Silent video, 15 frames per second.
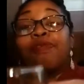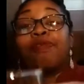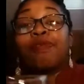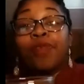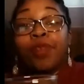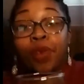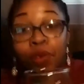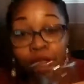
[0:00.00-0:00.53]

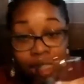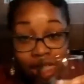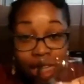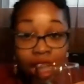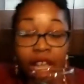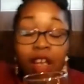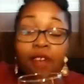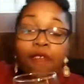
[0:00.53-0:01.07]
fruit
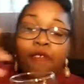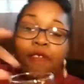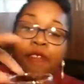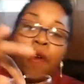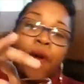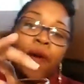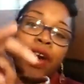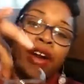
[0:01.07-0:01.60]

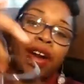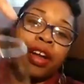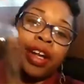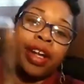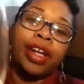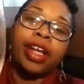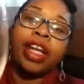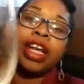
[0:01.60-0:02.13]
forward,
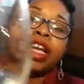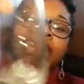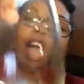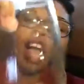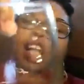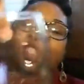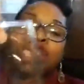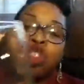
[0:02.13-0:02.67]

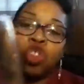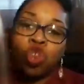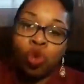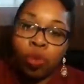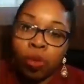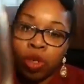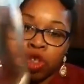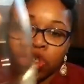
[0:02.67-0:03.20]
not super